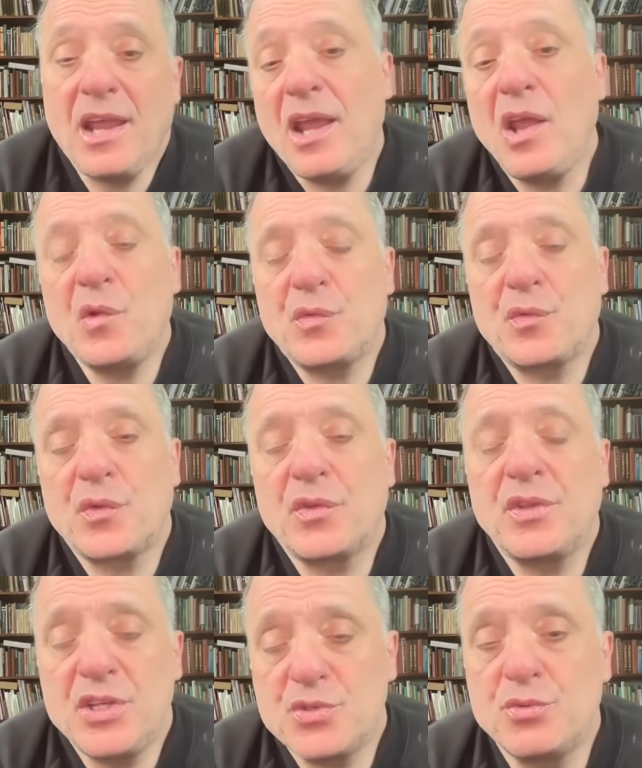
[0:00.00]
if
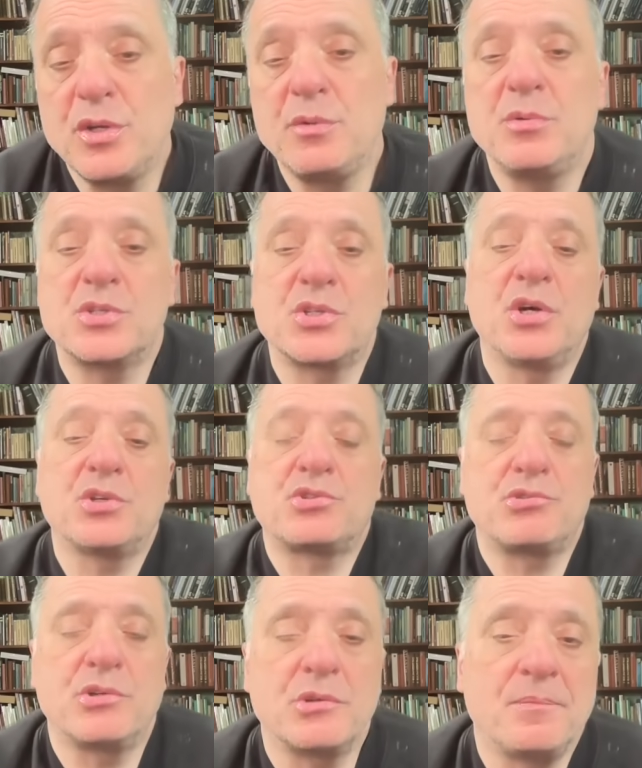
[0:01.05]
these rumors are
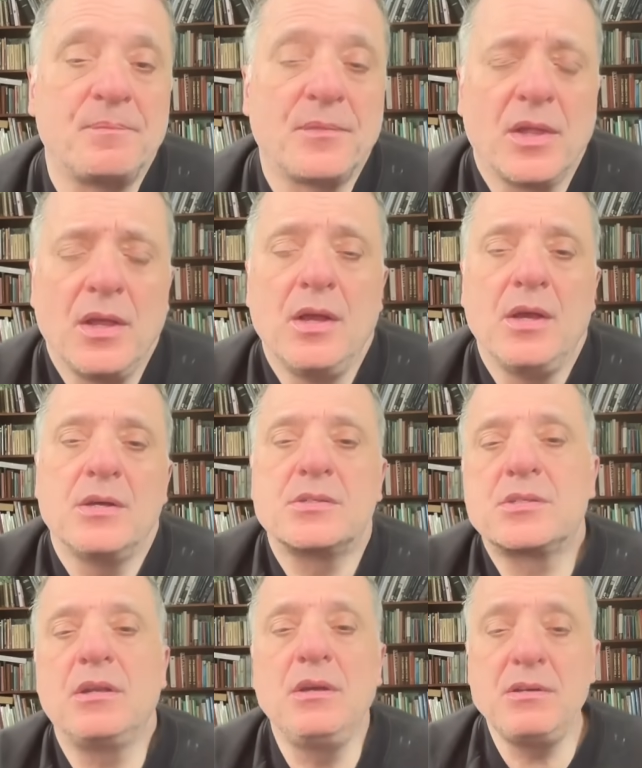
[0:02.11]
true.
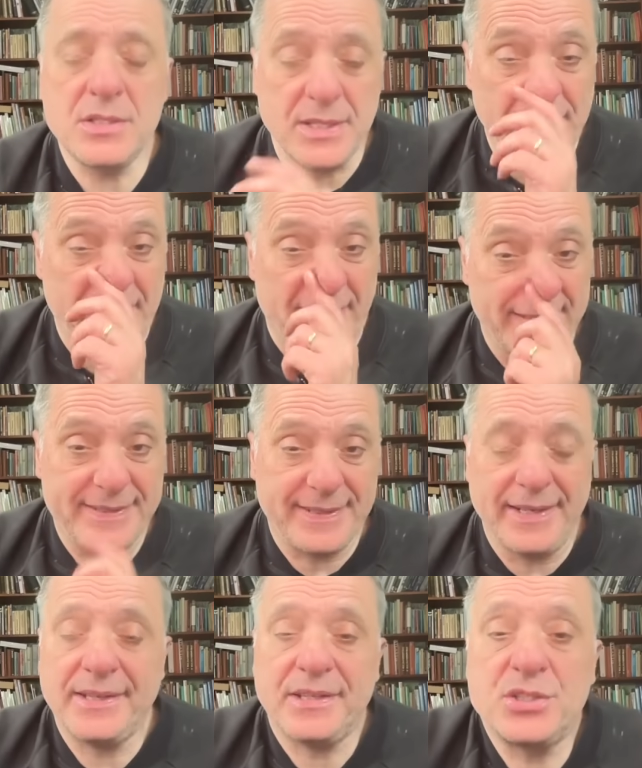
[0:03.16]
Zaluzhny, I
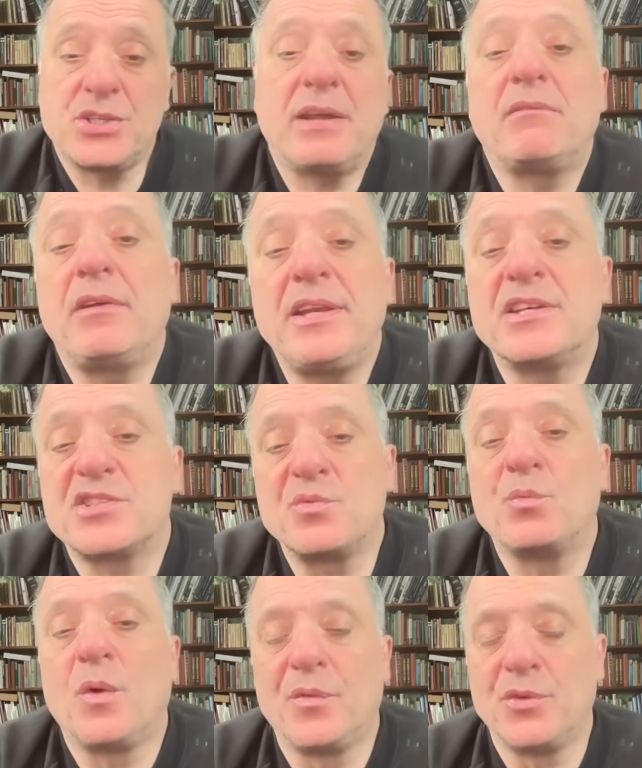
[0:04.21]
think, generally
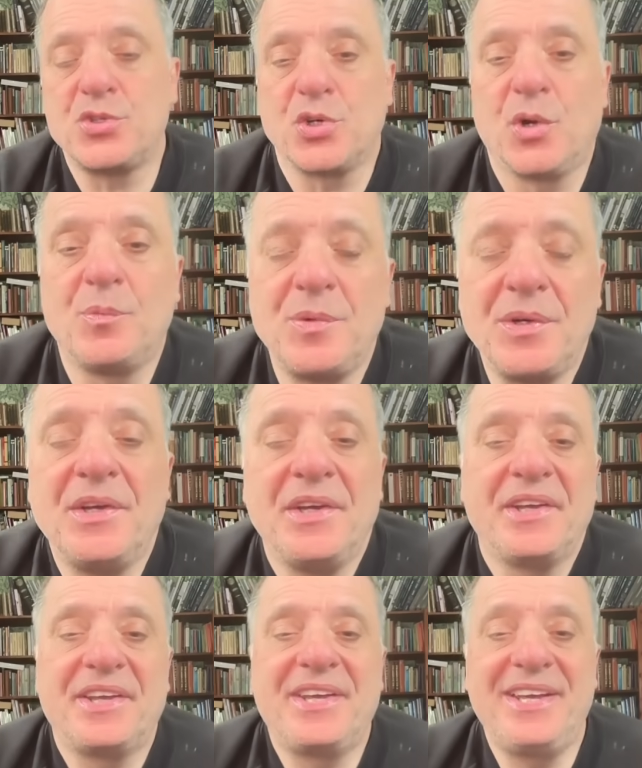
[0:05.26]
doesn't want the job.
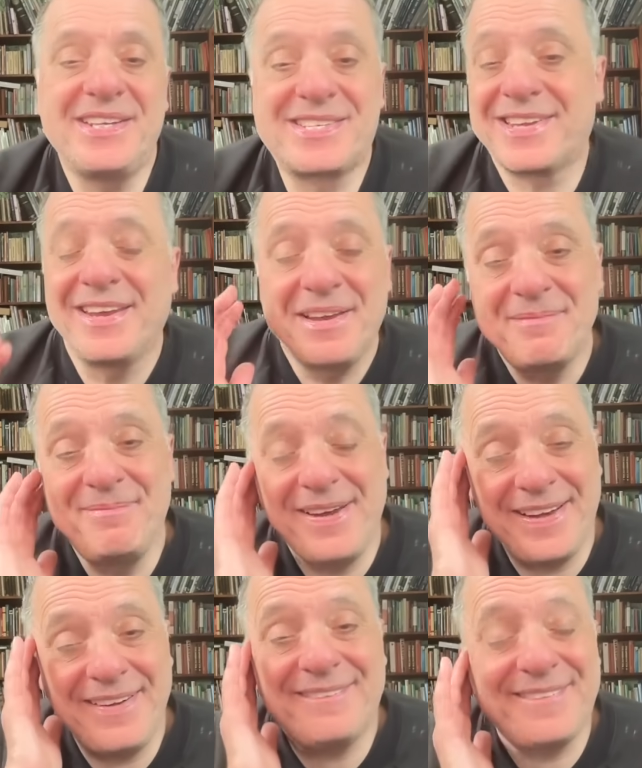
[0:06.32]
He's
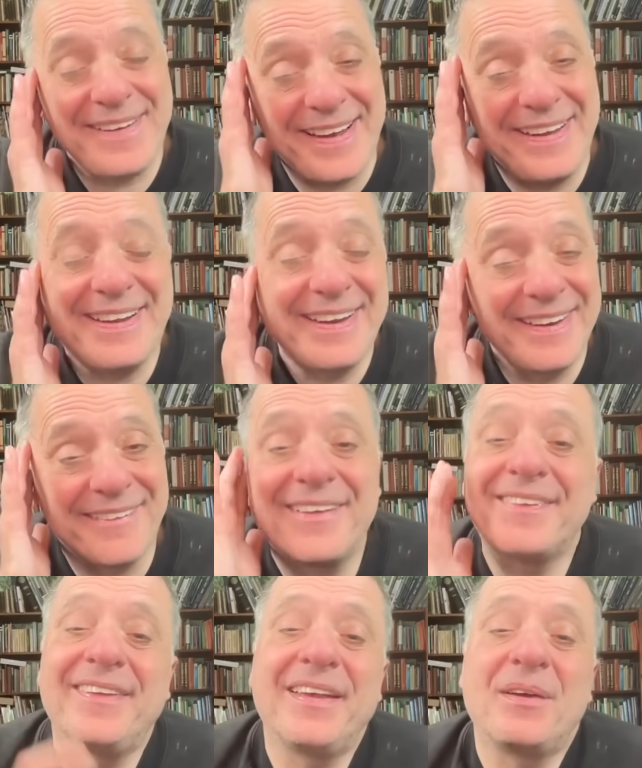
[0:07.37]
made it fairly clear,
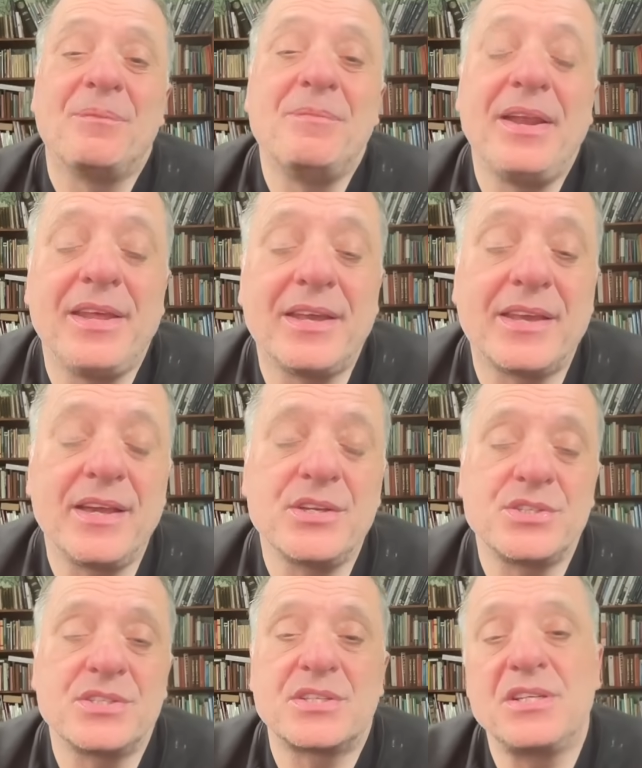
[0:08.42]
I think, on many
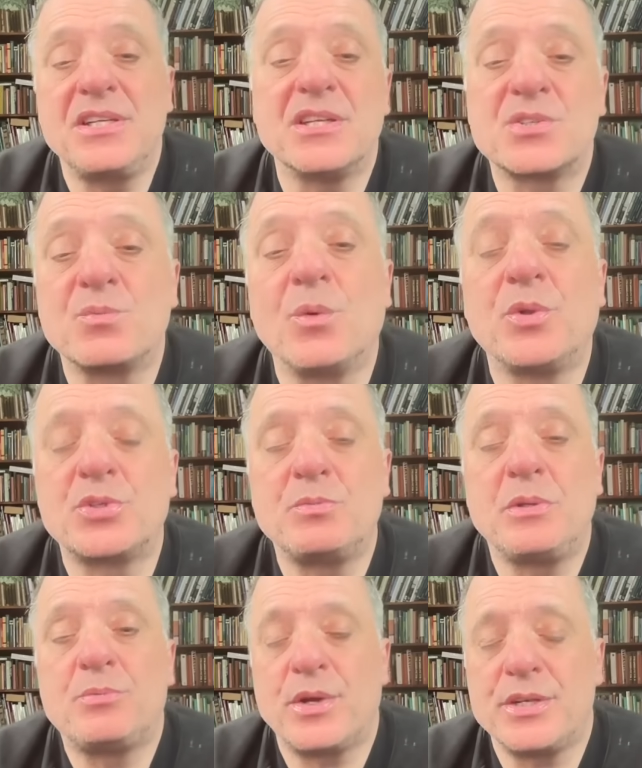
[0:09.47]
occasions that he doesn't want to
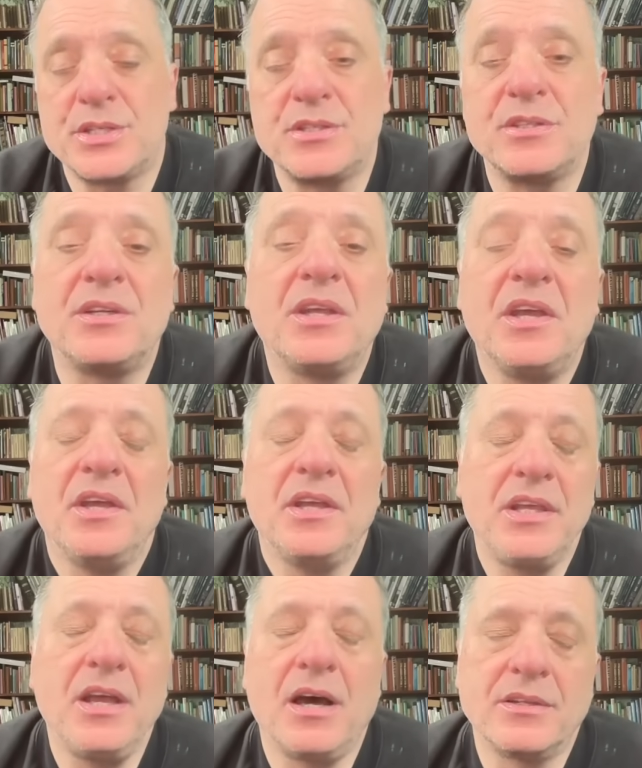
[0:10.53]
be president.
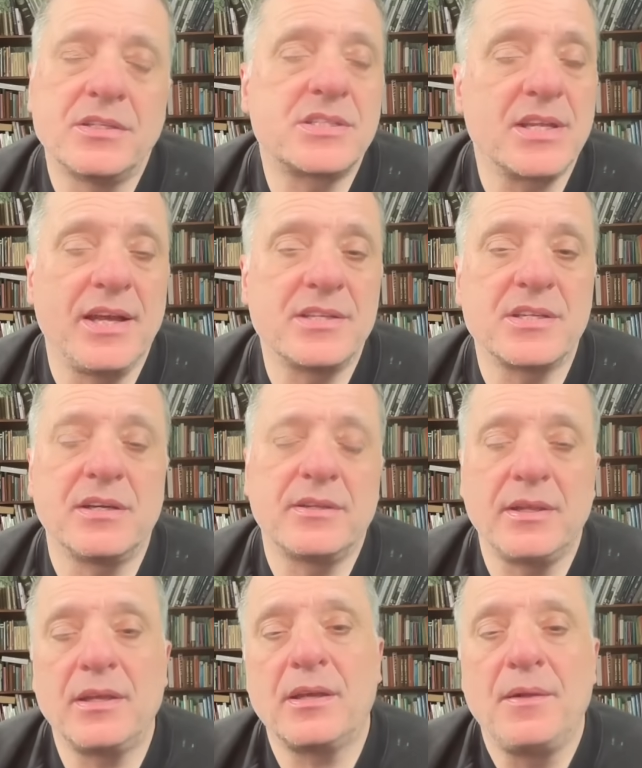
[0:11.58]
He understands, I
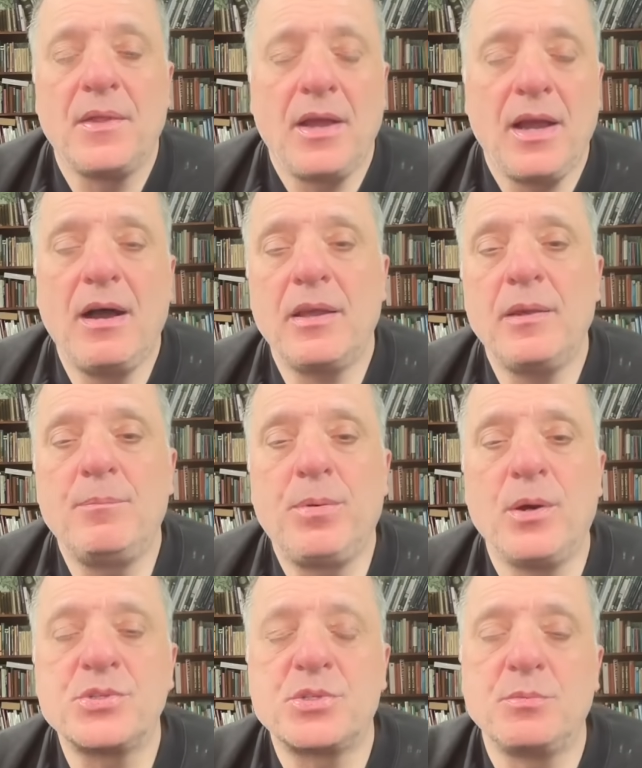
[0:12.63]
think, how
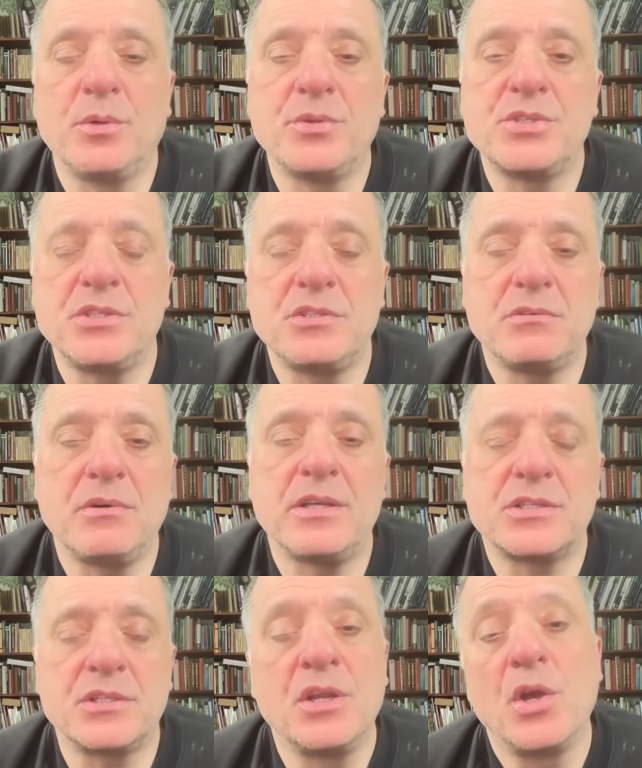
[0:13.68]
impossible the
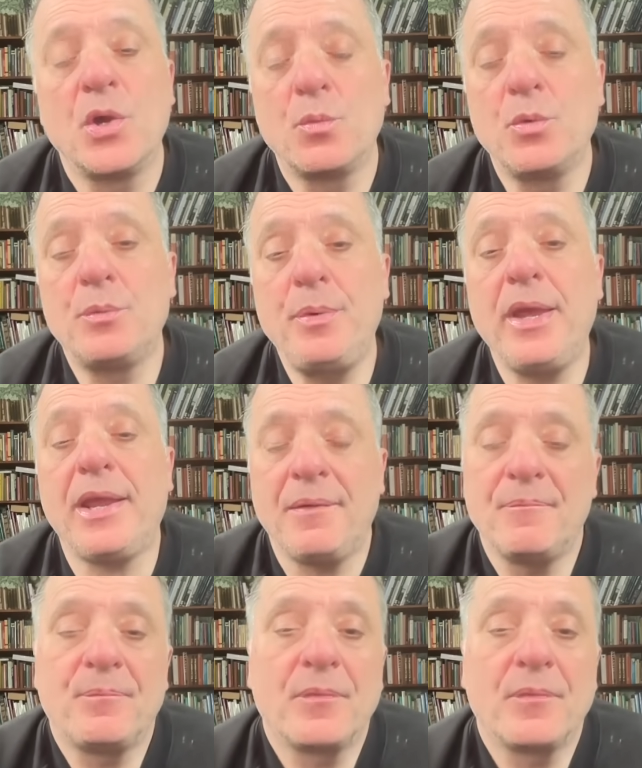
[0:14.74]
situation would be.